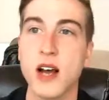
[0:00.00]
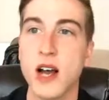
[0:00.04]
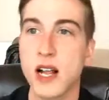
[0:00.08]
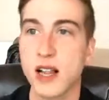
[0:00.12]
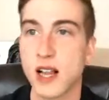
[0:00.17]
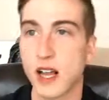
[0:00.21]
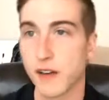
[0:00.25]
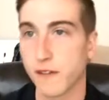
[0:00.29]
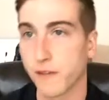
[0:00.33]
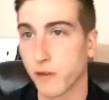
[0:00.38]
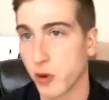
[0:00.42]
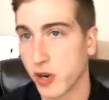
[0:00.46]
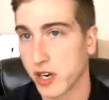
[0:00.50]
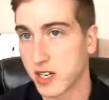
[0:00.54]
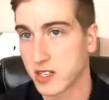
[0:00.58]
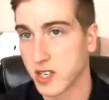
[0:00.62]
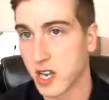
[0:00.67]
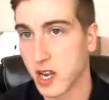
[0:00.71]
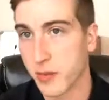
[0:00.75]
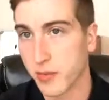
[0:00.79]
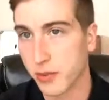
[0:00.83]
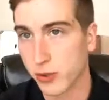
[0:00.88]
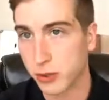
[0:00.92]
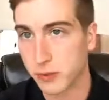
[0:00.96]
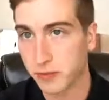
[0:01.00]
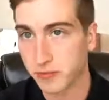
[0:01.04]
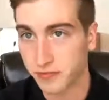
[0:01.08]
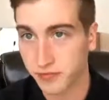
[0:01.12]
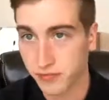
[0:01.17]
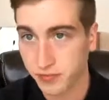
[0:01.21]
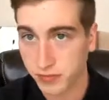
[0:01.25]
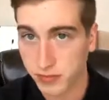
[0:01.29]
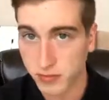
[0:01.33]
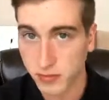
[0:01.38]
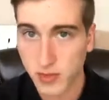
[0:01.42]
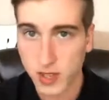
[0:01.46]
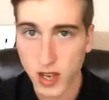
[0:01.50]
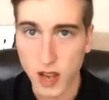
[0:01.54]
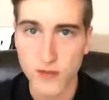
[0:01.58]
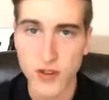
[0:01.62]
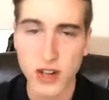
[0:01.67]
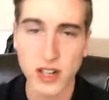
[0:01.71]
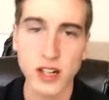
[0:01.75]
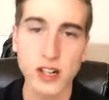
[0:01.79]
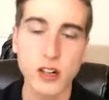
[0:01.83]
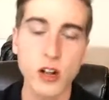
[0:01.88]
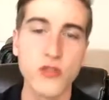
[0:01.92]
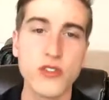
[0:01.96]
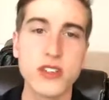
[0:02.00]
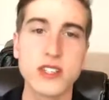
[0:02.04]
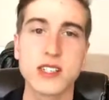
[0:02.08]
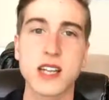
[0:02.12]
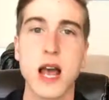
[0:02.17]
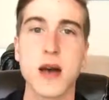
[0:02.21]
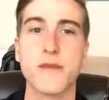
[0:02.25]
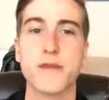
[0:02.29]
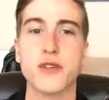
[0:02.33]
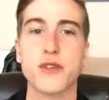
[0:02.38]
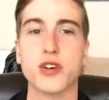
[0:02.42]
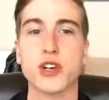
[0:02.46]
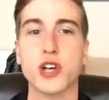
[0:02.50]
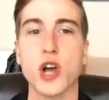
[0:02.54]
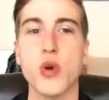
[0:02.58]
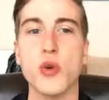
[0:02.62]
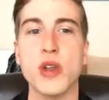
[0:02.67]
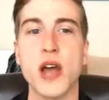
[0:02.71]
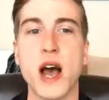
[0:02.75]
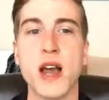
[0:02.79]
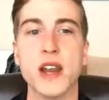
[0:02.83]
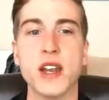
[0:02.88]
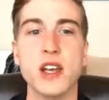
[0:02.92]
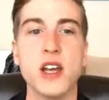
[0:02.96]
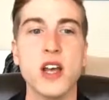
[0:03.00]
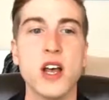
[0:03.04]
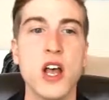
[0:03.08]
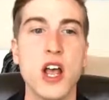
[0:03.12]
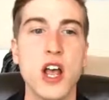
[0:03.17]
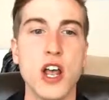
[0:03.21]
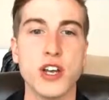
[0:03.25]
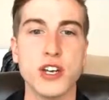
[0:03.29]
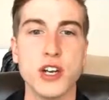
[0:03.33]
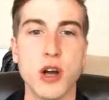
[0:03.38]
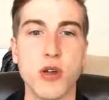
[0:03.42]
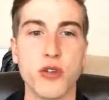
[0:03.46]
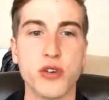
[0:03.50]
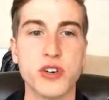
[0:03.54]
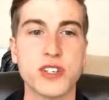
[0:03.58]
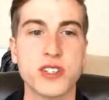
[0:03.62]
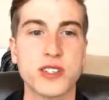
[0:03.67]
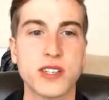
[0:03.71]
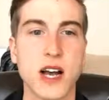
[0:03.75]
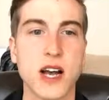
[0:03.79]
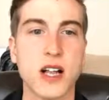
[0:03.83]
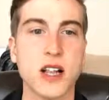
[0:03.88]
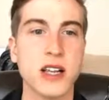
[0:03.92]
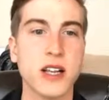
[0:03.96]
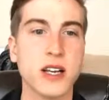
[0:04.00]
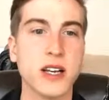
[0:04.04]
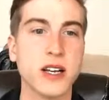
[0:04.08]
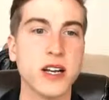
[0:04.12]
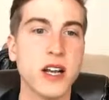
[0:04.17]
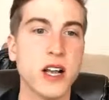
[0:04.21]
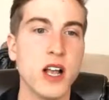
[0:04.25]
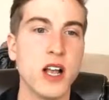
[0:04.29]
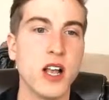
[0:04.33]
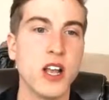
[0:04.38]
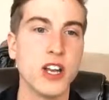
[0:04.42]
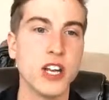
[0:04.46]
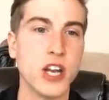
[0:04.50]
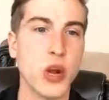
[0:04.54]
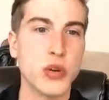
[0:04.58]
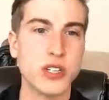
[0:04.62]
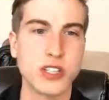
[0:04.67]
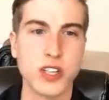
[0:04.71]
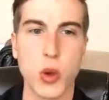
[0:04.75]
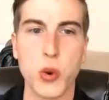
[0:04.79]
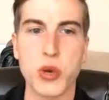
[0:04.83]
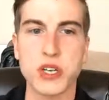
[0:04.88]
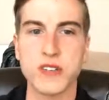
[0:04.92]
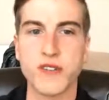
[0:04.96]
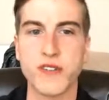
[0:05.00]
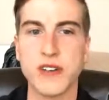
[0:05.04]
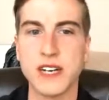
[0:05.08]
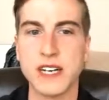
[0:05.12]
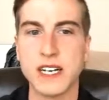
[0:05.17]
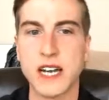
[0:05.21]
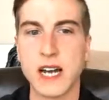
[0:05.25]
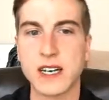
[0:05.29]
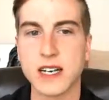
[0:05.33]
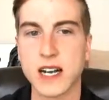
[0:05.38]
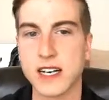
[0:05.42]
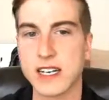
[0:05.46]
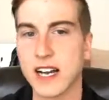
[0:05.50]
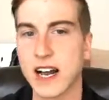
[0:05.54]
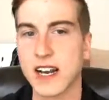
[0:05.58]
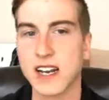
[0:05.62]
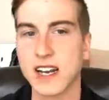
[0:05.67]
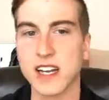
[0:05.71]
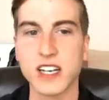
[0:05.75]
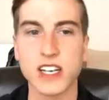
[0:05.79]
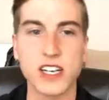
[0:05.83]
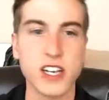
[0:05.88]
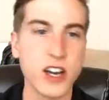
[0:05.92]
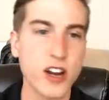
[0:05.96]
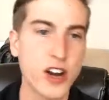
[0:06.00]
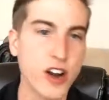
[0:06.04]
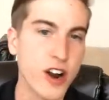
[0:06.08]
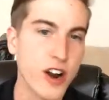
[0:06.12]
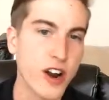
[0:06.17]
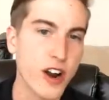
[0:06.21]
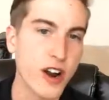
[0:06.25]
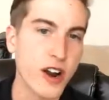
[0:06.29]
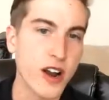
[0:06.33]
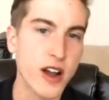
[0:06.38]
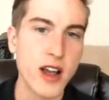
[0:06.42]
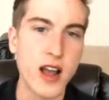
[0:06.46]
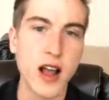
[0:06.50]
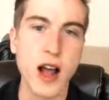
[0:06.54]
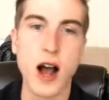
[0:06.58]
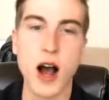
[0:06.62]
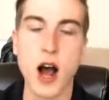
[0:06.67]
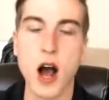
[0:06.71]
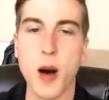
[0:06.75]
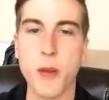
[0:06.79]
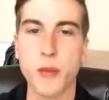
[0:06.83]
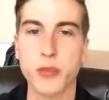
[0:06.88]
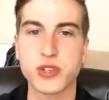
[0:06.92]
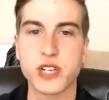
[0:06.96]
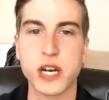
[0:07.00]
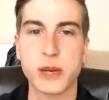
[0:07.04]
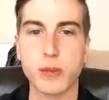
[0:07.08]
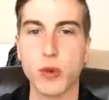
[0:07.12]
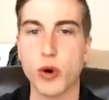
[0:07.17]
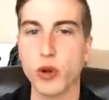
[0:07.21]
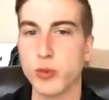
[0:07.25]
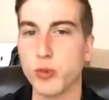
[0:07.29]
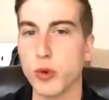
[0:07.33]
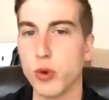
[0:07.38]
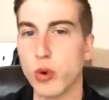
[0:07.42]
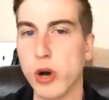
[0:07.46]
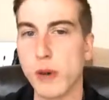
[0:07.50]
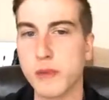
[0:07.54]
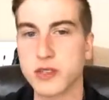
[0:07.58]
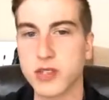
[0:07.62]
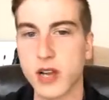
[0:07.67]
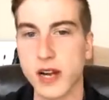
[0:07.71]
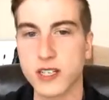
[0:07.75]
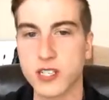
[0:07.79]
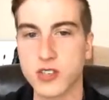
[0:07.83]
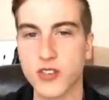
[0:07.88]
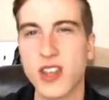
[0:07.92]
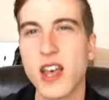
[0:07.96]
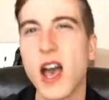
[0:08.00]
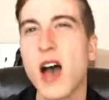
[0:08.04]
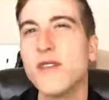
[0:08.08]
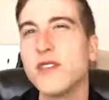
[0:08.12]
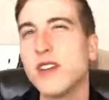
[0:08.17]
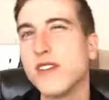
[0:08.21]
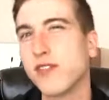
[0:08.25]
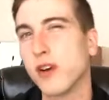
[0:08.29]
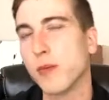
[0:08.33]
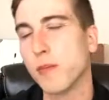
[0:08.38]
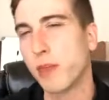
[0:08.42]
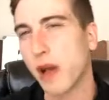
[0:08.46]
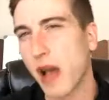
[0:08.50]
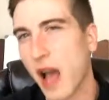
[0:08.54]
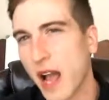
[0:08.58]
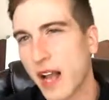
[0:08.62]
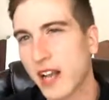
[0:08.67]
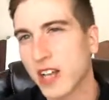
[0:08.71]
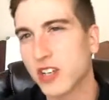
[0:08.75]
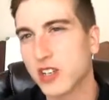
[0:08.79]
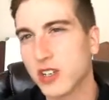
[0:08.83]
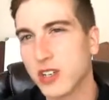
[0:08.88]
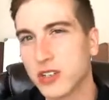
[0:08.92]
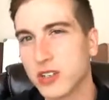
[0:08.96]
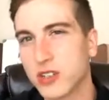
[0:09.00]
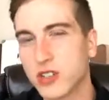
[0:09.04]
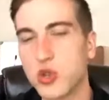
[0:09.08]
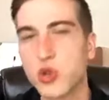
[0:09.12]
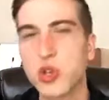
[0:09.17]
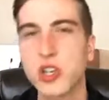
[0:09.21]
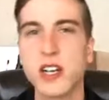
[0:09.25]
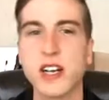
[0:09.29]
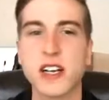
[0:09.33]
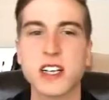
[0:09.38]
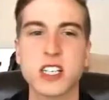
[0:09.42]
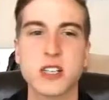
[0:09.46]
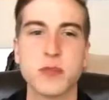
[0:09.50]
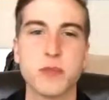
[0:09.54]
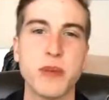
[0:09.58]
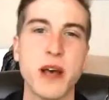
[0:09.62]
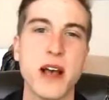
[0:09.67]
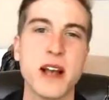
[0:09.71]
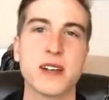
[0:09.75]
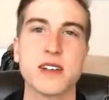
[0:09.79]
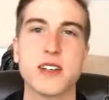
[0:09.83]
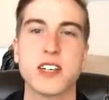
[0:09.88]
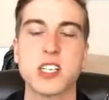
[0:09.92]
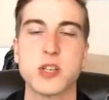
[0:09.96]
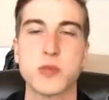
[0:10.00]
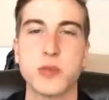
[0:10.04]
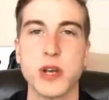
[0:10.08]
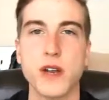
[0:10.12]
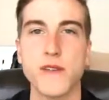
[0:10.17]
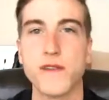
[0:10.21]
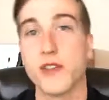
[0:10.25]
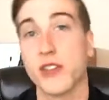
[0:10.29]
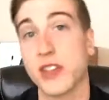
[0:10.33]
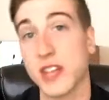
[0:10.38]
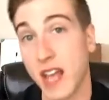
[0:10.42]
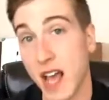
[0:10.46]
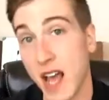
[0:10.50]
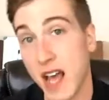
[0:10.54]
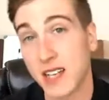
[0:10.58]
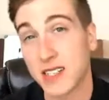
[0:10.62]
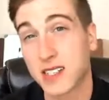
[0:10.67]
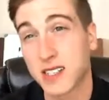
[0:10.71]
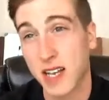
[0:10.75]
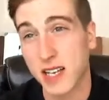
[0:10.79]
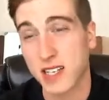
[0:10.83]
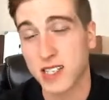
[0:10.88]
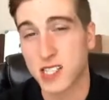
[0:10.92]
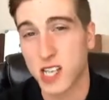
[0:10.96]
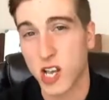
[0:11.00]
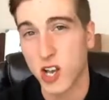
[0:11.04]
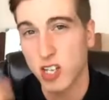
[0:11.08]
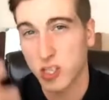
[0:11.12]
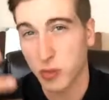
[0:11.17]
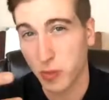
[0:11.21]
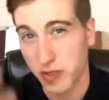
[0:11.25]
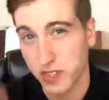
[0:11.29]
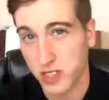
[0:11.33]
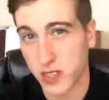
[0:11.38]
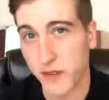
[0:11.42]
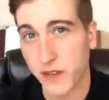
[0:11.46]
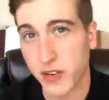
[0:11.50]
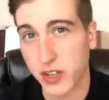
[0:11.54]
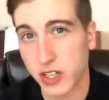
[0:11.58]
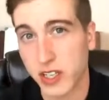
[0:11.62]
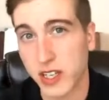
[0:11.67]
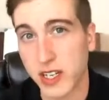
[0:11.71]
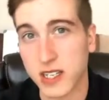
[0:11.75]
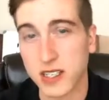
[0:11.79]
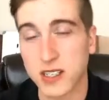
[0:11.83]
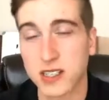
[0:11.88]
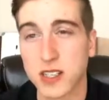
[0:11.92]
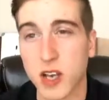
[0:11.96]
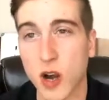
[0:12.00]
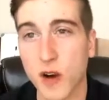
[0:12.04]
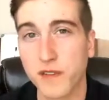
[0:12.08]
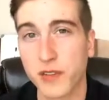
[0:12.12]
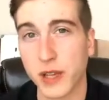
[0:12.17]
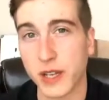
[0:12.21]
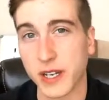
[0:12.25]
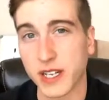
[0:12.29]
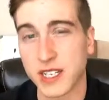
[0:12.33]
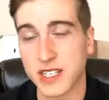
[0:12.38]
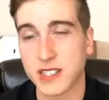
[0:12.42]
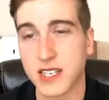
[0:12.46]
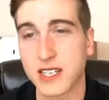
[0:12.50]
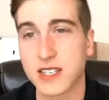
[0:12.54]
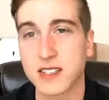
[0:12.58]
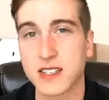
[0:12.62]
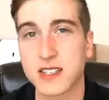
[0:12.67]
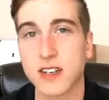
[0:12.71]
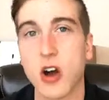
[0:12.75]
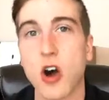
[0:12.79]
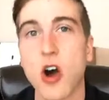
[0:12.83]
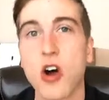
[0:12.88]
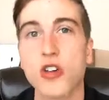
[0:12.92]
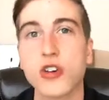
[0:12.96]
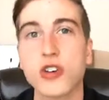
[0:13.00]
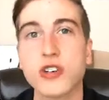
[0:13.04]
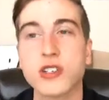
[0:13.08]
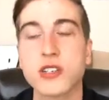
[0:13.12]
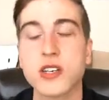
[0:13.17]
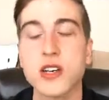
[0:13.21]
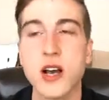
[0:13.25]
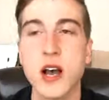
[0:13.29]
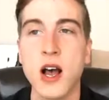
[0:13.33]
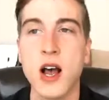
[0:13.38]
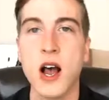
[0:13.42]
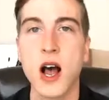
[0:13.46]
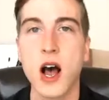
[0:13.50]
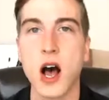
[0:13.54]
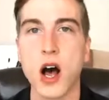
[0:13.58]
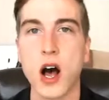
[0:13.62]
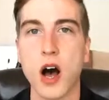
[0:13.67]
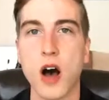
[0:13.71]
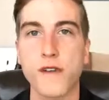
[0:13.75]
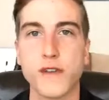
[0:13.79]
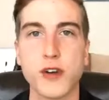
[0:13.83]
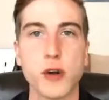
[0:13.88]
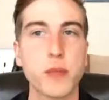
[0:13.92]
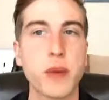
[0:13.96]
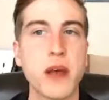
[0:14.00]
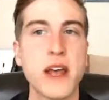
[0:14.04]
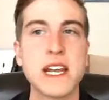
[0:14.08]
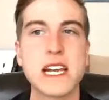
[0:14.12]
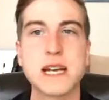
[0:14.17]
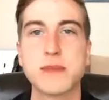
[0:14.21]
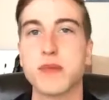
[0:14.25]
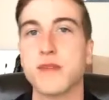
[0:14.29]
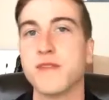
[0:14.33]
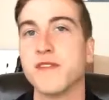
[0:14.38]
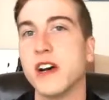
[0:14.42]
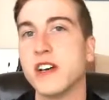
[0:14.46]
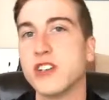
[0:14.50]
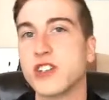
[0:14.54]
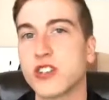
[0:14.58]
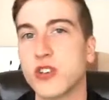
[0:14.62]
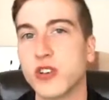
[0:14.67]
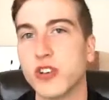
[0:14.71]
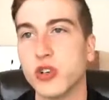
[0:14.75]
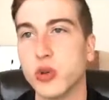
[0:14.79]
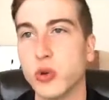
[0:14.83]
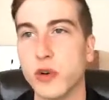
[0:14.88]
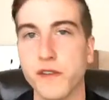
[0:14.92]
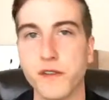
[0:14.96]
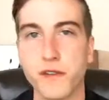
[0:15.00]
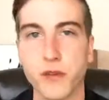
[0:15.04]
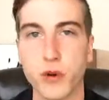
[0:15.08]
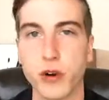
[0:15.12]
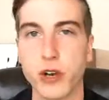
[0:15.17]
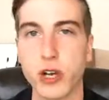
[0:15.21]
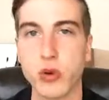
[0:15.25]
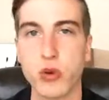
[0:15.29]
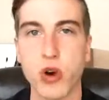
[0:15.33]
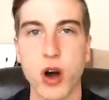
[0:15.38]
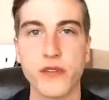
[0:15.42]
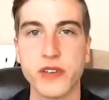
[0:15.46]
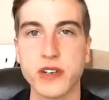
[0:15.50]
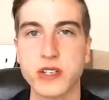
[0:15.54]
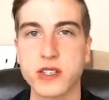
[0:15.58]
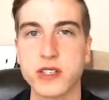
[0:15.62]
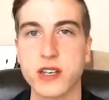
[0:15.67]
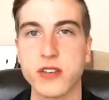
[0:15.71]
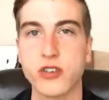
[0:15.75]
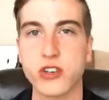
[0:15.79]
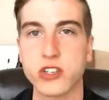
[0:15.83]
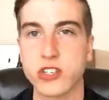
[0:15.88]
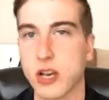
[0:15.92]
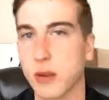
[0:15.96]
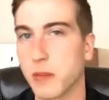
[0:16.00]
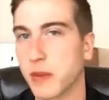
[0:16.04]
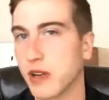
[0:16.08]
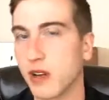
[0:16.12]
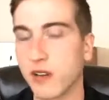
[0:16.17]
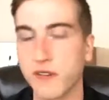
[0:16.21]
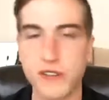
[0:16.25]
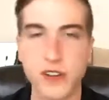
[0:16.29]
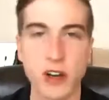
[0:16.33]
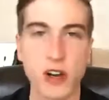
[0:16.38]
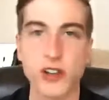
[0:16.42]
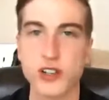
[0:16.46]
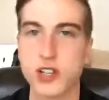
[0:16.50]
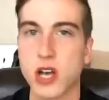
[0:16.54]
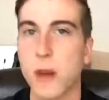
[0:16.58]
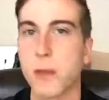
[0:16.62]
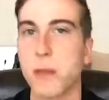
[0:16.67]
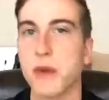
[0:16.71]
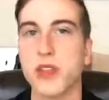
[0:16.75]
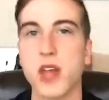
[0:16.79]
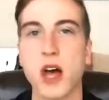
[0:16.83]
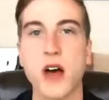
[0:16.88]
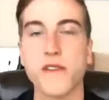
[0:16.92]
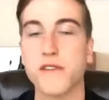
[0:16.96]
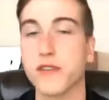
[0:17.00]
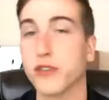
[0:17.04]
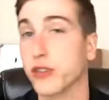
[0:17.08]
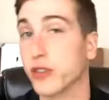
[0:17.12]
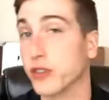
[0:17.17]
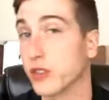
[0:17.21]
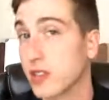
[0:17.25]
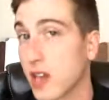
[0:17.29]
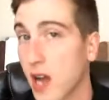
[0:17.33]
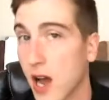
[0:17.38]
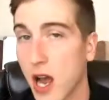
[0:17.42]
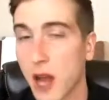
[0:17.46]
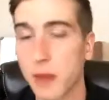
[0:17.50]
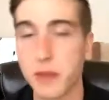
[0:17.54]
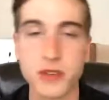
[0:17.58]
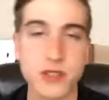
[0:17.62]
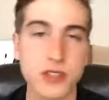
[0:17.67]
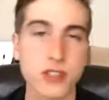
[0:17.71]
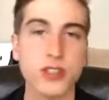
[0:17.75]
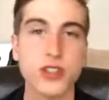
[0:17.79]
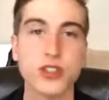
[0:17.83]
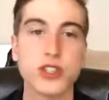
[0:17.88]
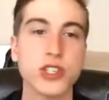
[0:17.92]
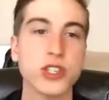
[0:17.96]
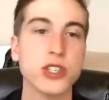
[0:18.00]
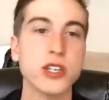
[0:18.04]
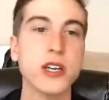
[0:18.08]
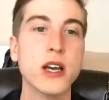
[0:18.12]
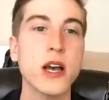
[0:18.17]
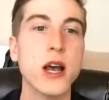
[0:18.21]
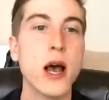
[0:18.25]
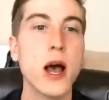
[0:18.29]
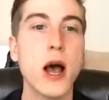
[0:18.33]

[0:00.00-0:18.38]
Like, for example, if I click on this tab for GoDaddy, they're selling as low as $59.99 a year, protect multiple websites. So they have different packages. You can expect to spend for the SSL specifically itself like $60. If you're paying a professional to do it for you, obviously there's going to be a fee on top of that for their time essentially.